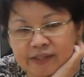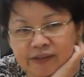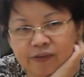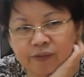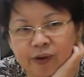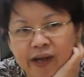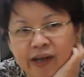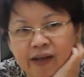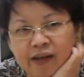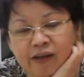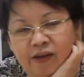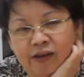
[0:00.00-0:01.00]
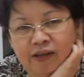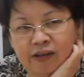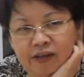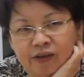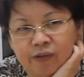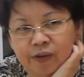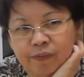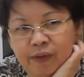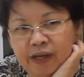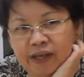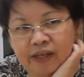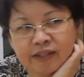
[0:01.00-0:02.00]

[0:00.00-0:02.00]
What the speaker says: and why, what might